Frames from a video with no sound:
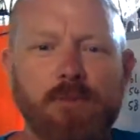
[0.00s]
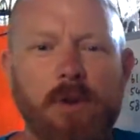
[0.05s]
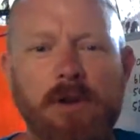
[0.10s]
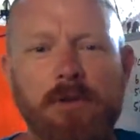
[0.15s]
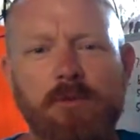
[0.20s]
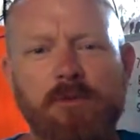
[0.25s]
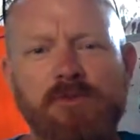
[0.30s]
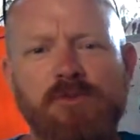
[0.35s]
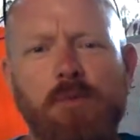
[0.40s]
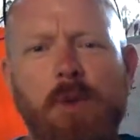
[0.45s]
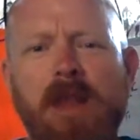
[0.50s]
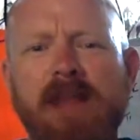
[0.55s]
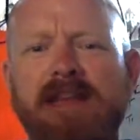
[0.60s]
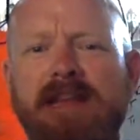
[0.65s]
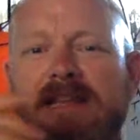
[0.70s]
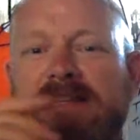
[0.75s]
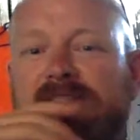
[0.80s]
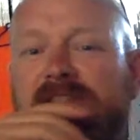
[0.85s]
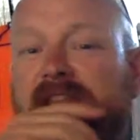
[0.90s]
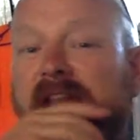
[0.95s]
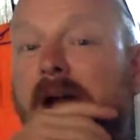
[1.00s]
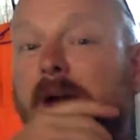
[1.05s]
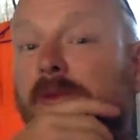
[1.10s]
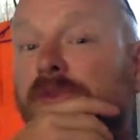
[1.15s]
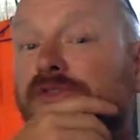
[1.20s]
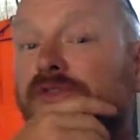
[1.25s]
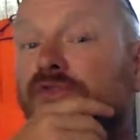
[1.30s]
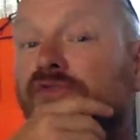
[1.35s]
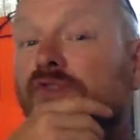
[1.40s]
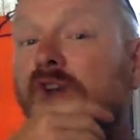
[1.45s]
when it was windy, so that
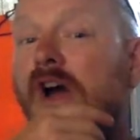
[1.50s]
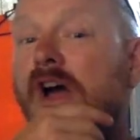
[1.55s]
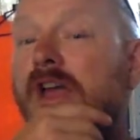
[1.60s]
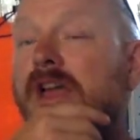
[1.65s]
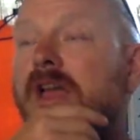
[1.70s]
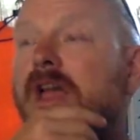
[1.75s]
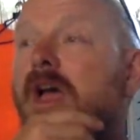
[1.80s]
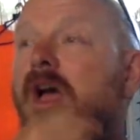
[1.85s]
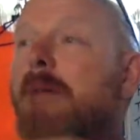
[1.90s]
was all right.